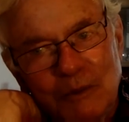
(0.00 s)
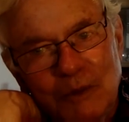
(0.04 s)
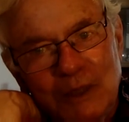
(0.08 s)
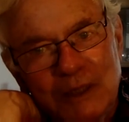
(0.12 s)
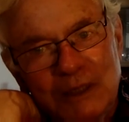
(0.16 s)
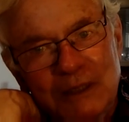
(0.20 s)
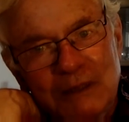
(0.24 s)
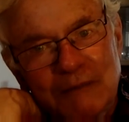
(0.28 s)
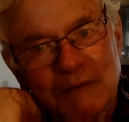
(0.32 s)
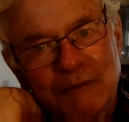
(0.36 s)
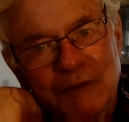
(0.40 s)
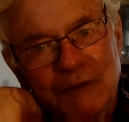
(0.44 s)

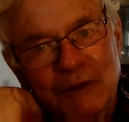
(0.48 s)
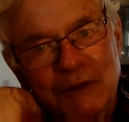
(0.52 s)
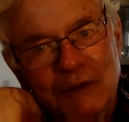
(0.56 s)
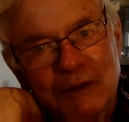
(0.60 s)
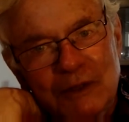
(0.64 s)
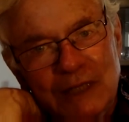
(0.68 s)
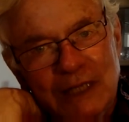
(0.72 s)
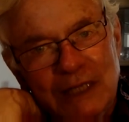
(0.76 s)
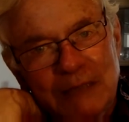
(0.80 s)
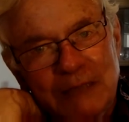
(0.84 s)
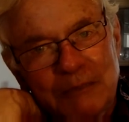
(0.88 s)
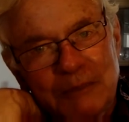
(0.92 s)

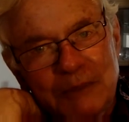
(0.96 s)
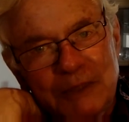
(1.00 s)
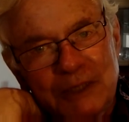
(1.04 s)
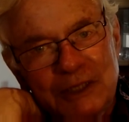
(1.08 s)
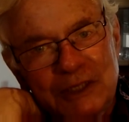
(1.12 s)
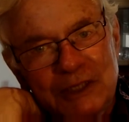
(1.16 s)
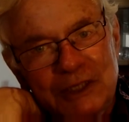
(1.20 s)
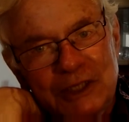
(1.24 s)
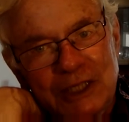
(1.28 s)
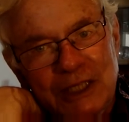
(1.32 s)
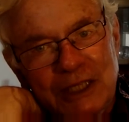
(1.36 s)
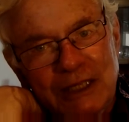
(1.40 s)
Wonderful, and I
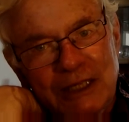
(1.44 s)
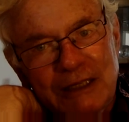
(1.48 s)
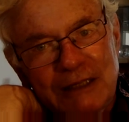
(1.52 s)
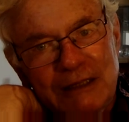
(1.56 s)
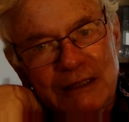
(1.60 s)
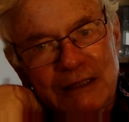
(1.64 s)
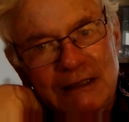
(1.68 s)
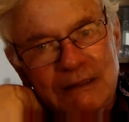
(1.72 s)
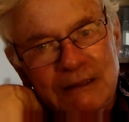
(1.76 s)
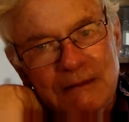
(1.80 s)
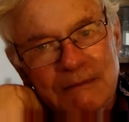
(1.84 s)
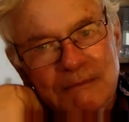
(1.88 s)
appreciate
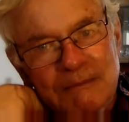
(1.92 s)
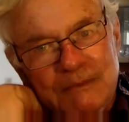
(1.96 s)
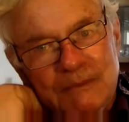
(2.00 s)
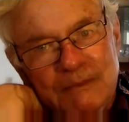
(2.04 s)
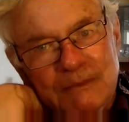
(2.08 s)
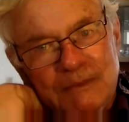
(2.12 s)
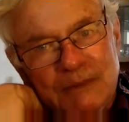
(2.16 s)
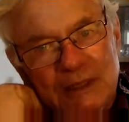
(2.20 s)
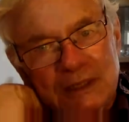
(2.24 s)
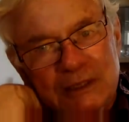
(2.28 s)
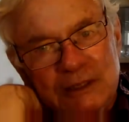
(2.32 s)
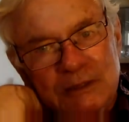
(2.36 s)

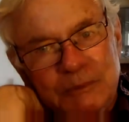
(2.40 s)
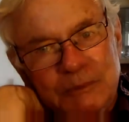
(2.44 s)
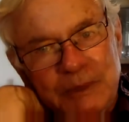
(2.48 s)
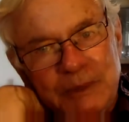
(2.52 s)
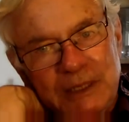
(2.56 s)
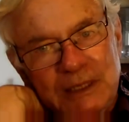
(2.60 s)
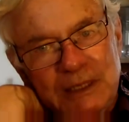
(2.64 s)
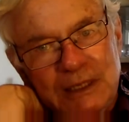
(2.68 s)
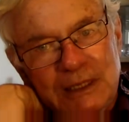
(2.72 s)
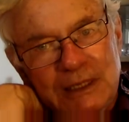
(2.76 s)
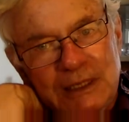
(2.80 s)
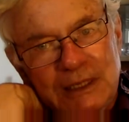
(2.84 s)

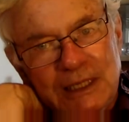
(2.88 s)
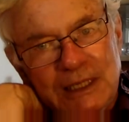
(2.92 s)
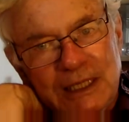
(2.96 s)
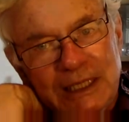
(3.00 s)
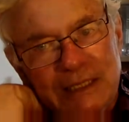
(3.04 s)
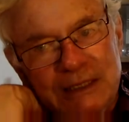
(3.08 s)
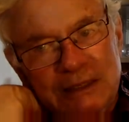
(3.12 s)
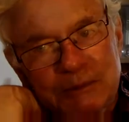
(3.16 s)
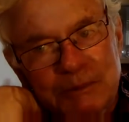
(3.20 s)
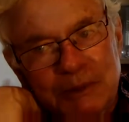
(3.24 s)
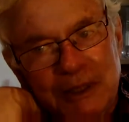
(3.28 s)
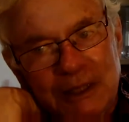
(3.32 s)
spending the
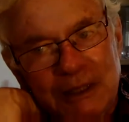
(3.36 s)
last